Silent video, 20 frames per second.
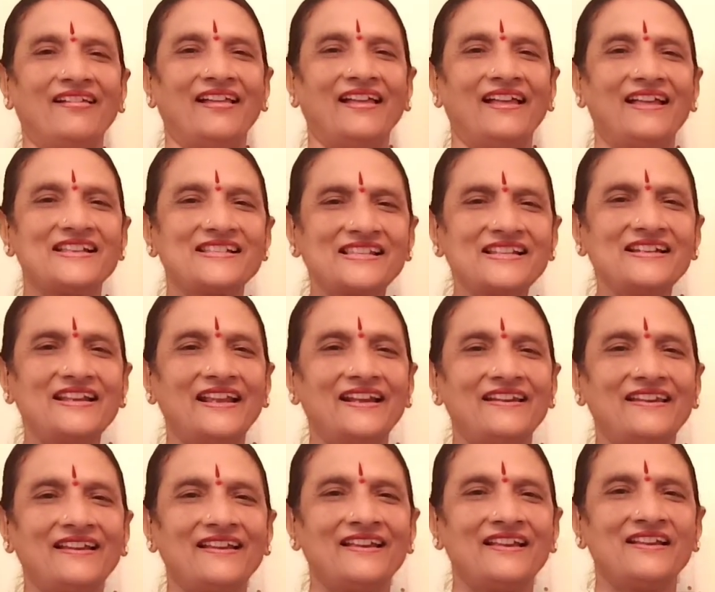Isn't
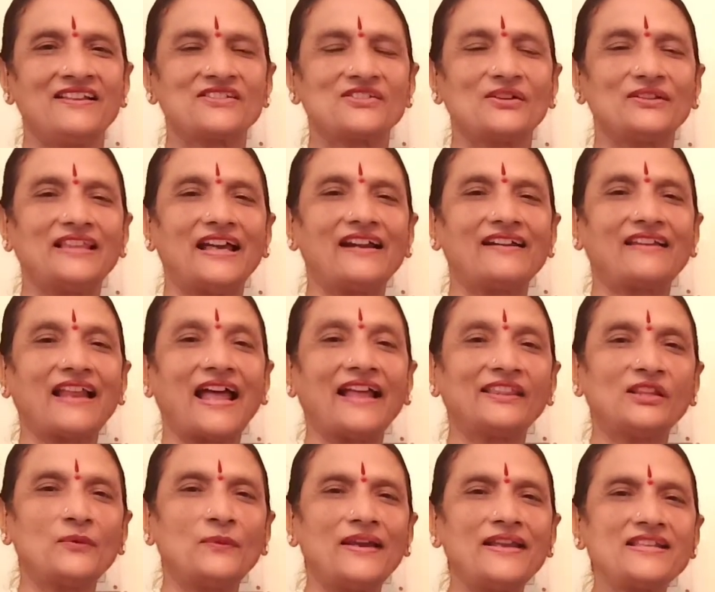it? So that
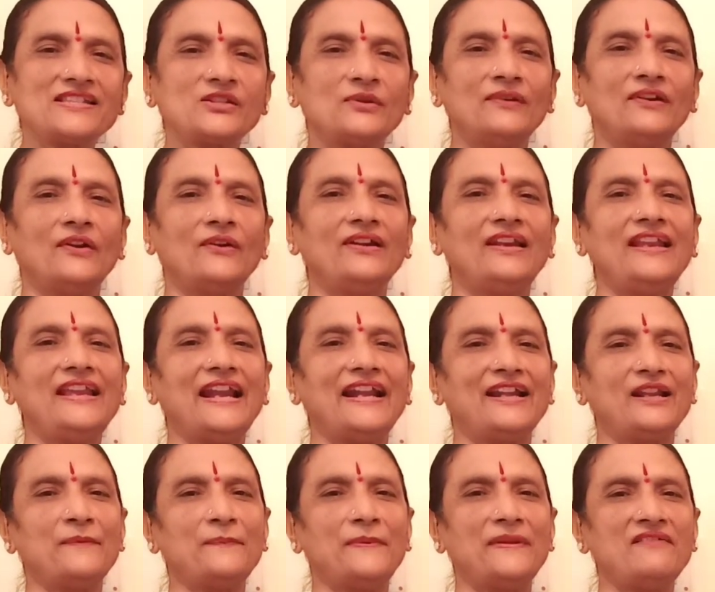otherwise you will only
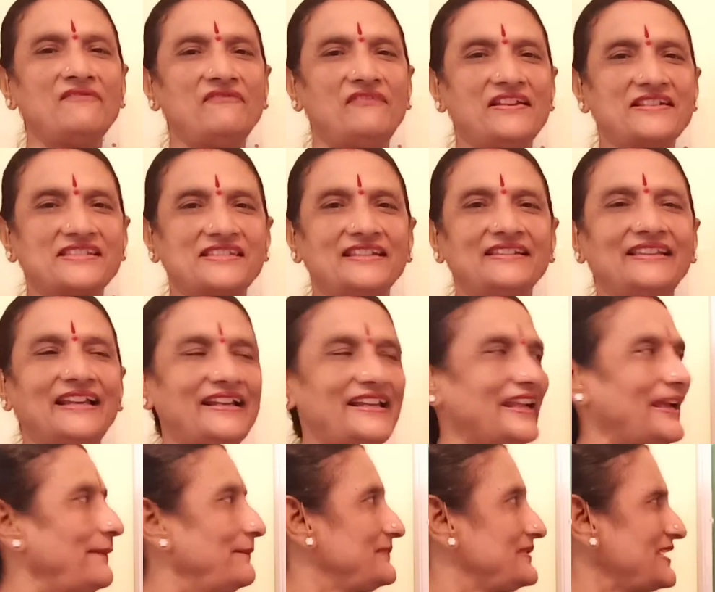end up in wasting the
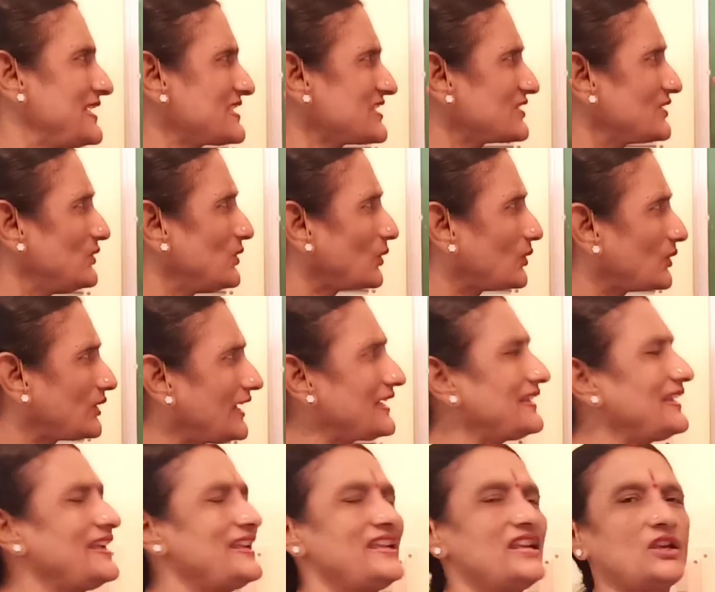time. Just look
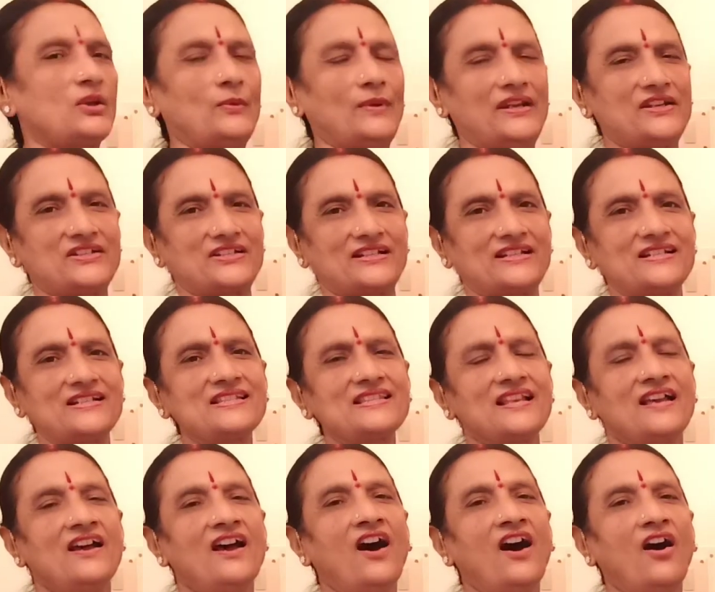at the
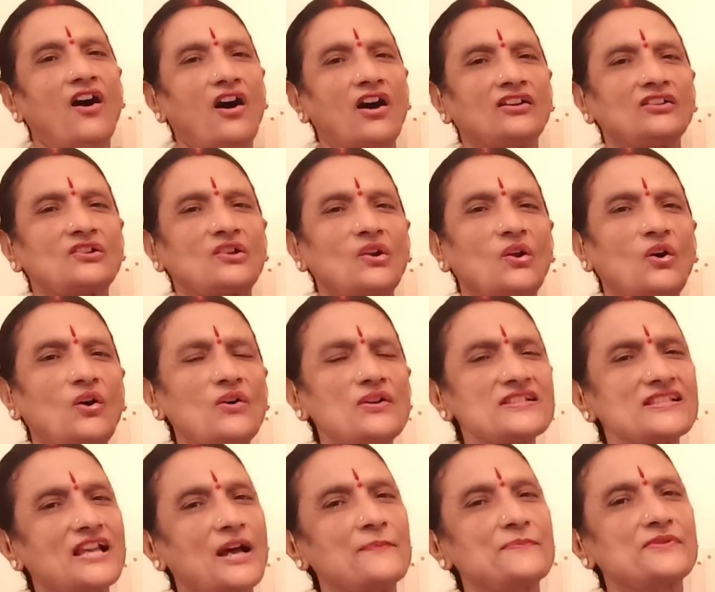equations. On
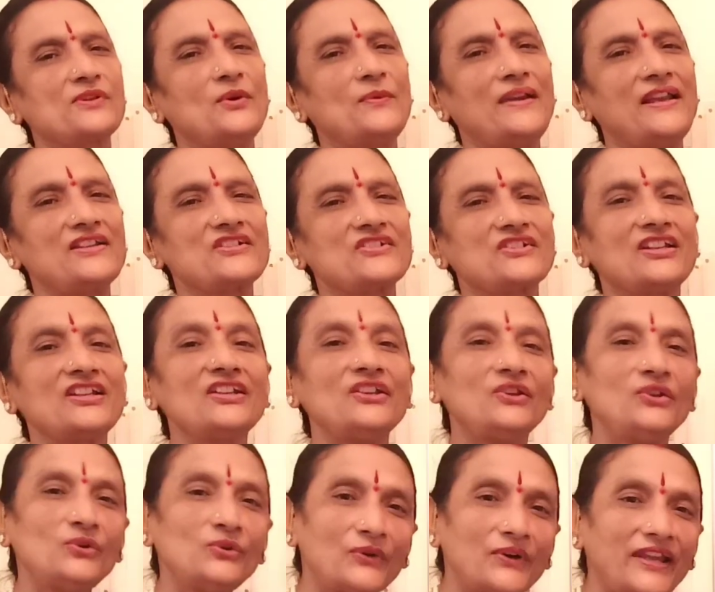close
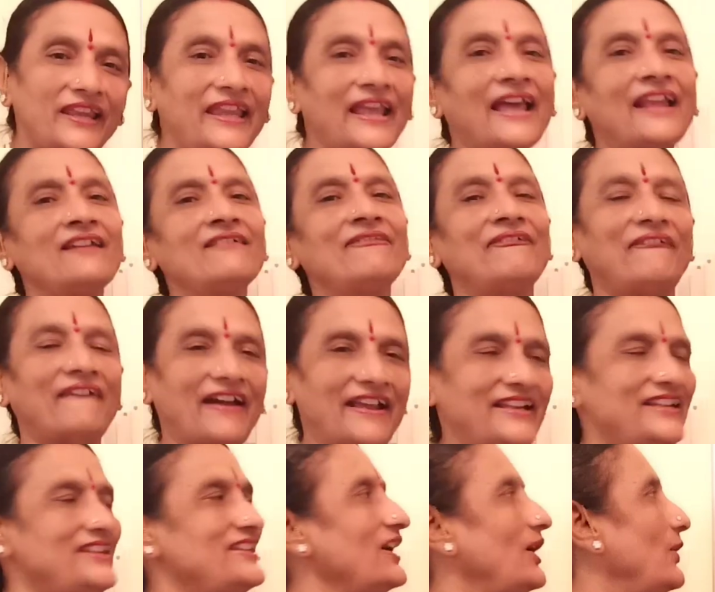observation, you can
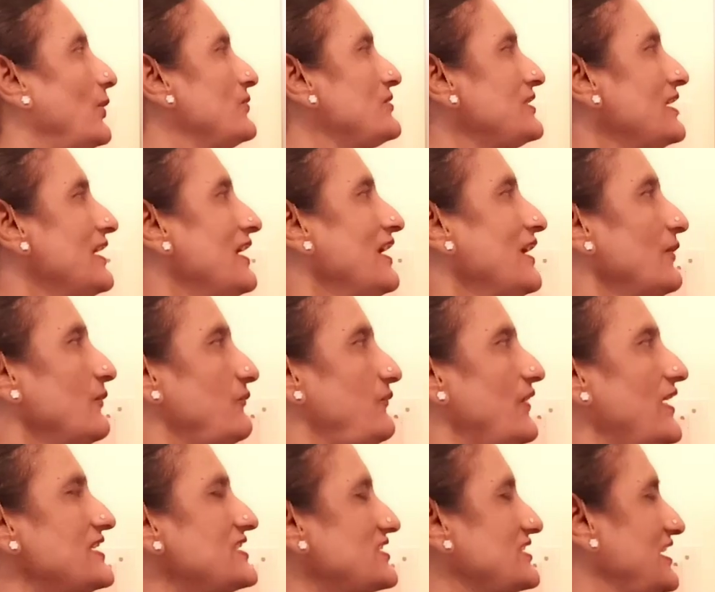find out
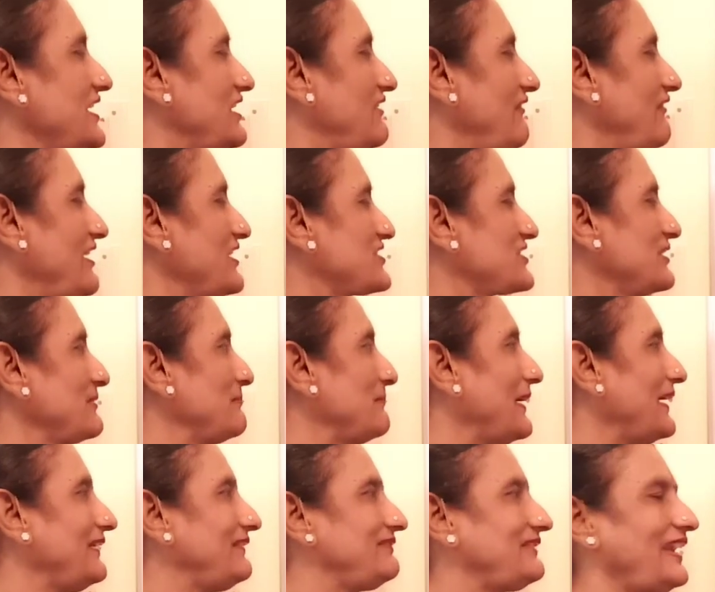first equation
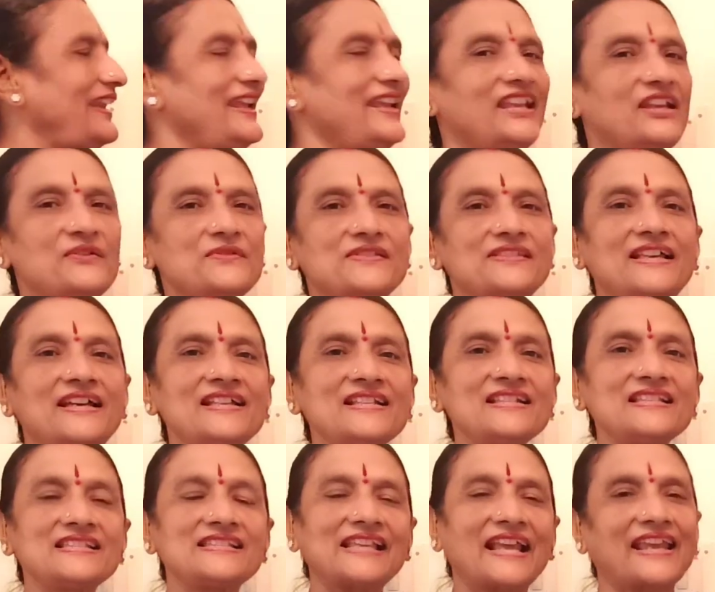by 3 gives
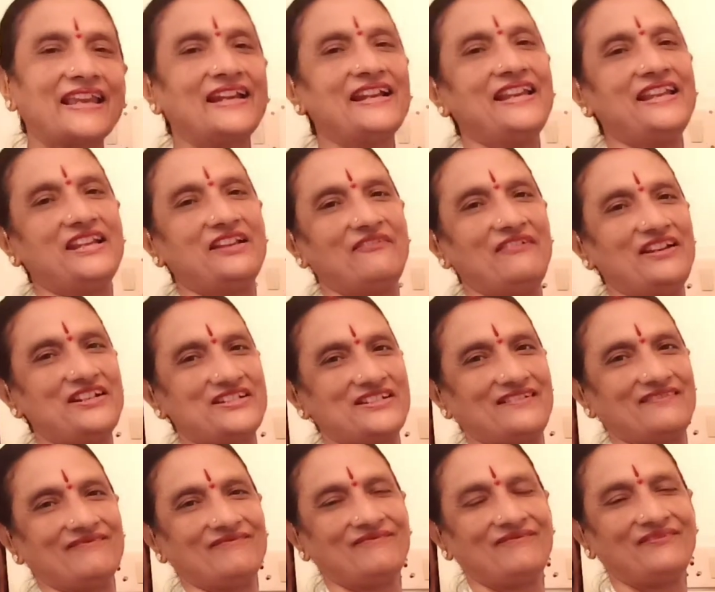the second equation.